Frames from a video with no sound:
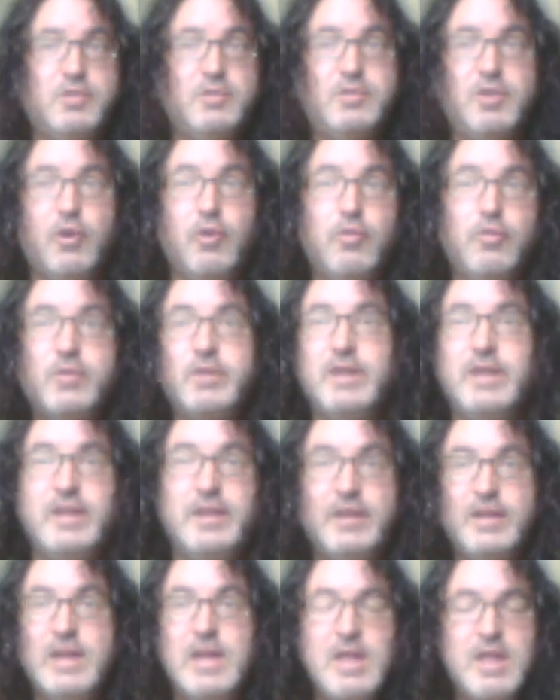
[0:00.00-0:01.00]
This is
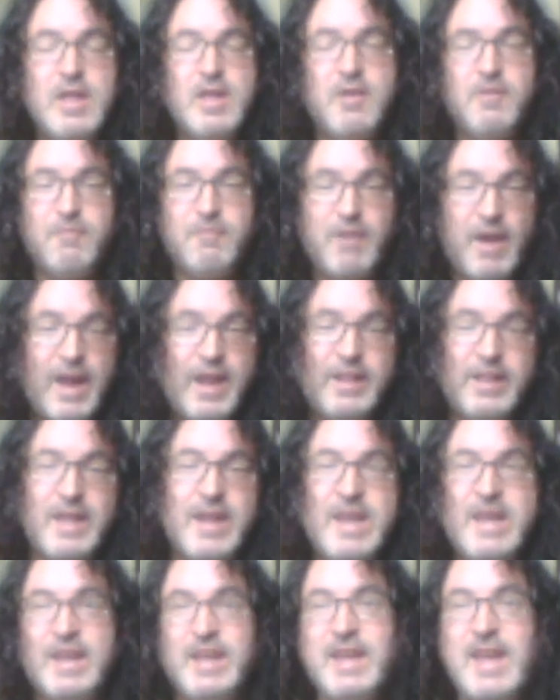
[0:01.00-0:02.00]
totally
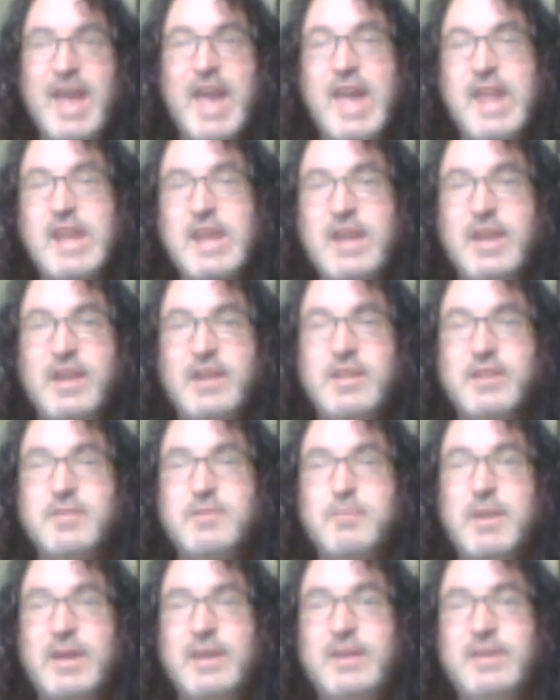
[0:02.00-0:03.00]
violating
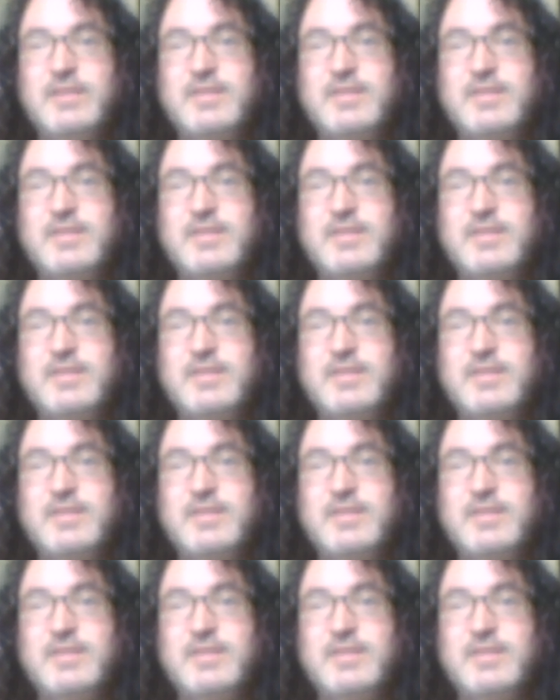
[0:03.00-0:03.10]
canon.